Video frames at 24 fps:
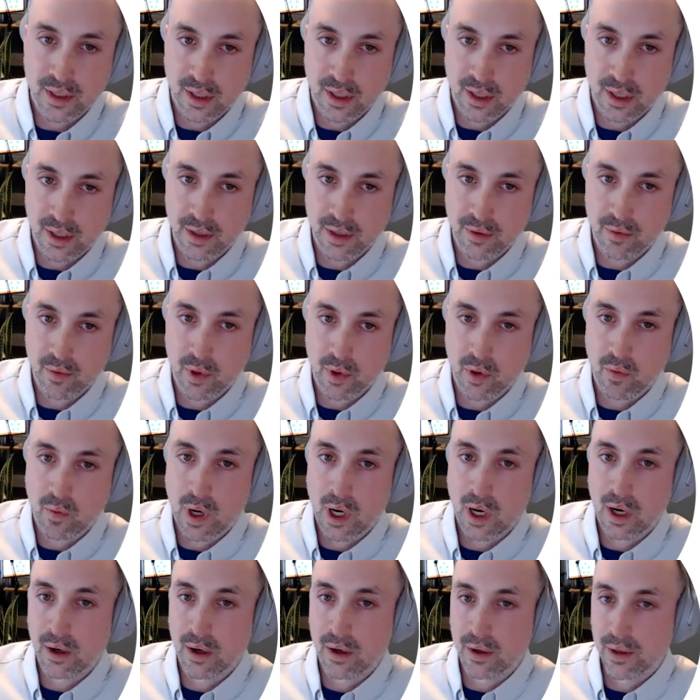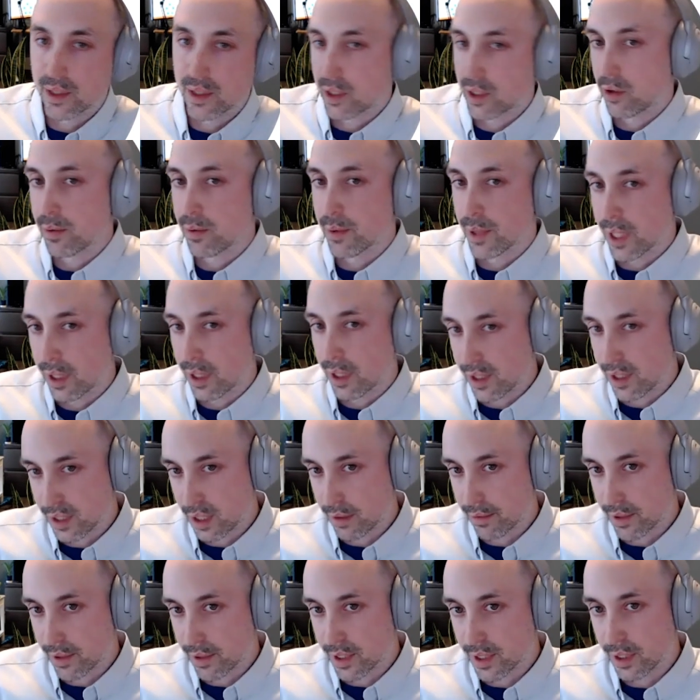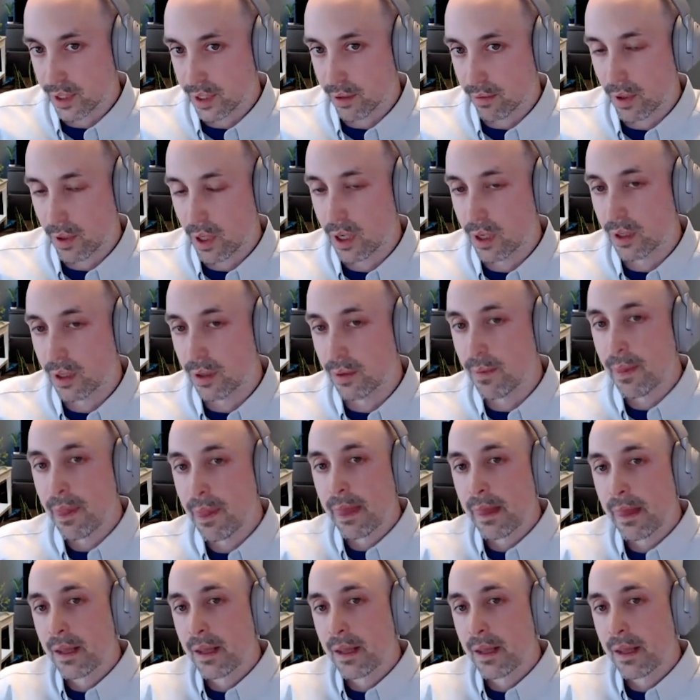are it requires Kubernetes obviously to run,